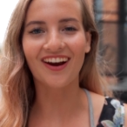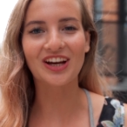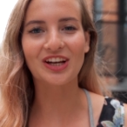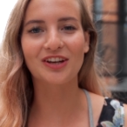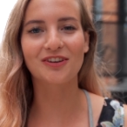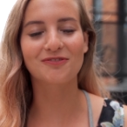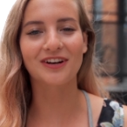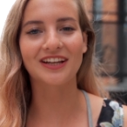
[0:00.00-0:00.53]
Our
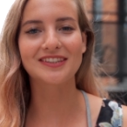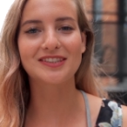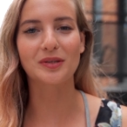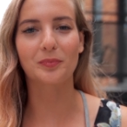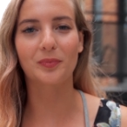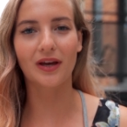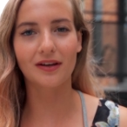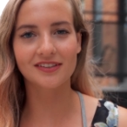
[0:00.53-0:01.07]
good friend
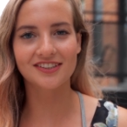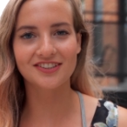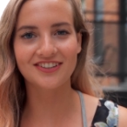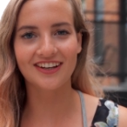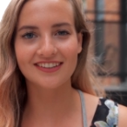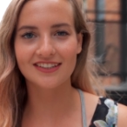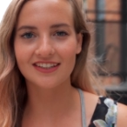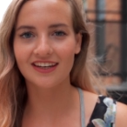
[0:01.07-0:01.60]
Sebell
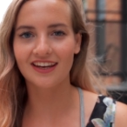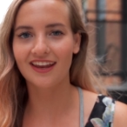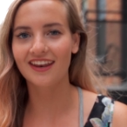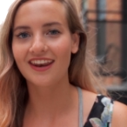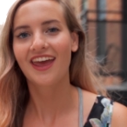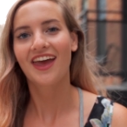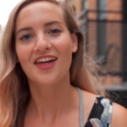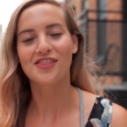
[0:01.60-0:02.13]
suggested it.
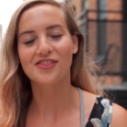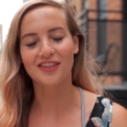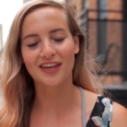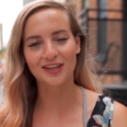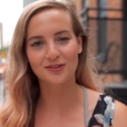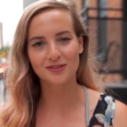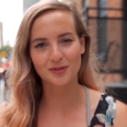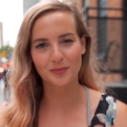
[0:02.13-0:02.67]

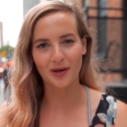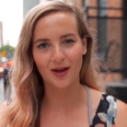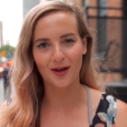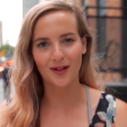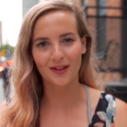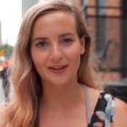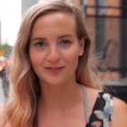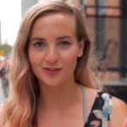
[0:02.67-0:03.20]
Thank you,
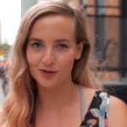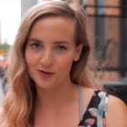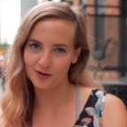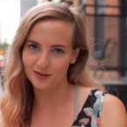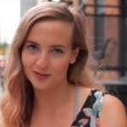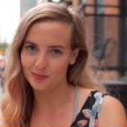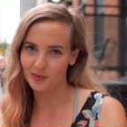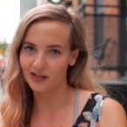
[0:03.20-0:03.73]
Sebell. If you don't
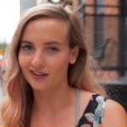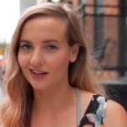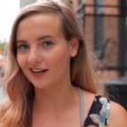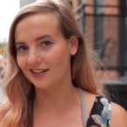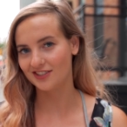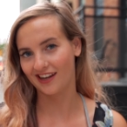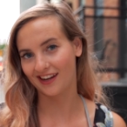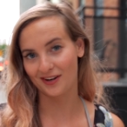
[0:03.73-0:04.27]
know Sebell, you
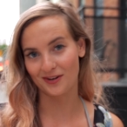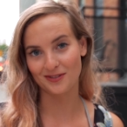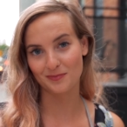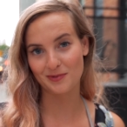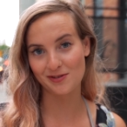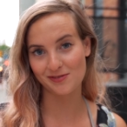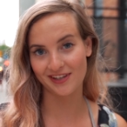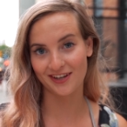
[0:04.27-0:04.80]
gotta check out his
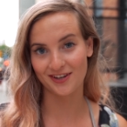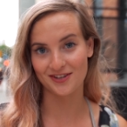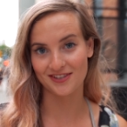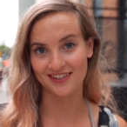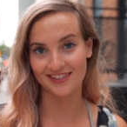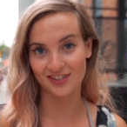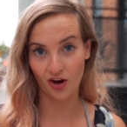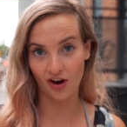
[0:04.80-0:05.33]
music because
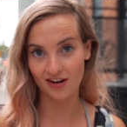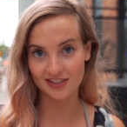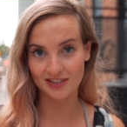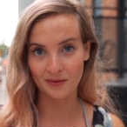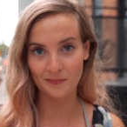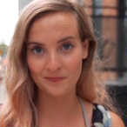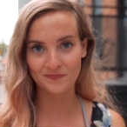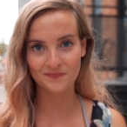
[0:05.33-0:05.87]
he's
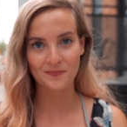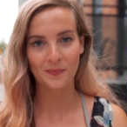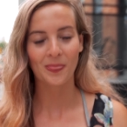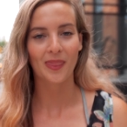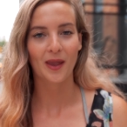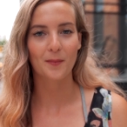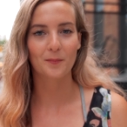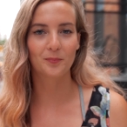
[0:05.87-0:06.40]
awesome.
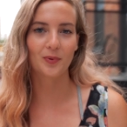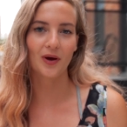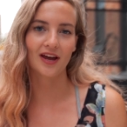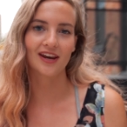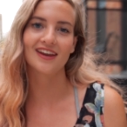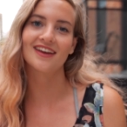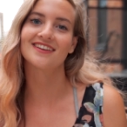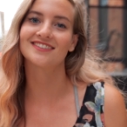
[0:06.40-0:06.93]

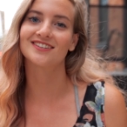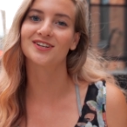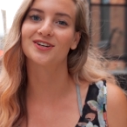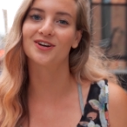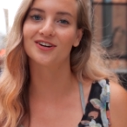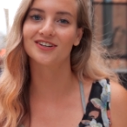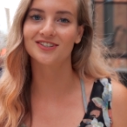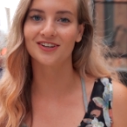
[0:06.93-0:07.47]
But it's a
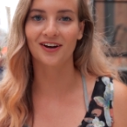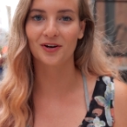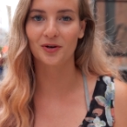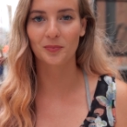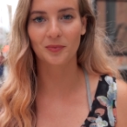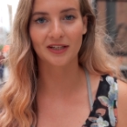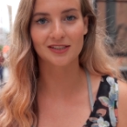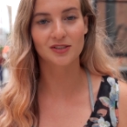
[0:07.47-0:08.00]
good taco
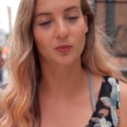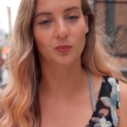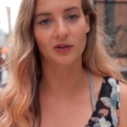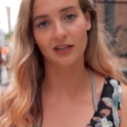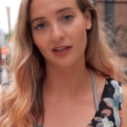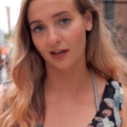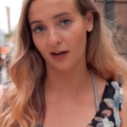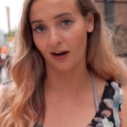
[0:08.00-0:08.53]
place we
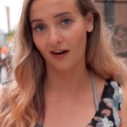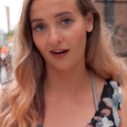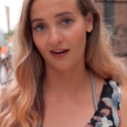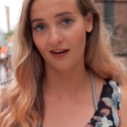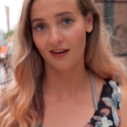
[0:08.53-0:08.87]
here.